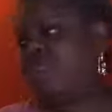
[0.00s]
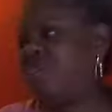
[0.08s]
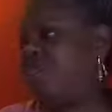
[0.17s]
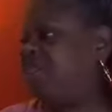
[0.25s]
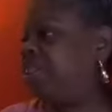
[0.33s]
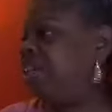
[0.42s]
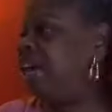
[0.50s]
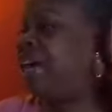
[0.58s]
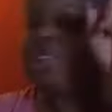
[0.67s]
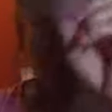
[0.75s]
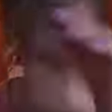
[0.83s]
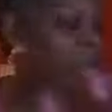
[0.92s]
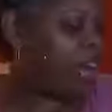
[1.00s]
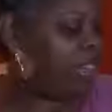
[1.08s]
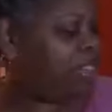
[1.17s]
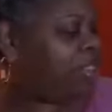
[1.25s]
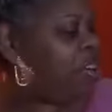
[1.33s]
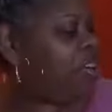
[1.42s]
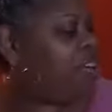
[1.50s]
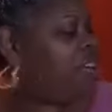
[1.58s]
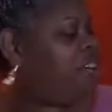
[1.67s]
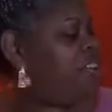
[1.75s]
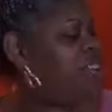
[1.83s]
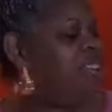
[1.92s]
He had the black dolls. He
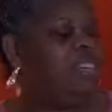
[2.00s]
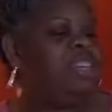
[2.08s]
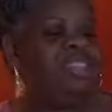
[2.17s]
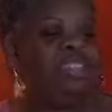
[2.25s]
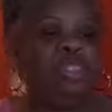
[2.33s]
had the white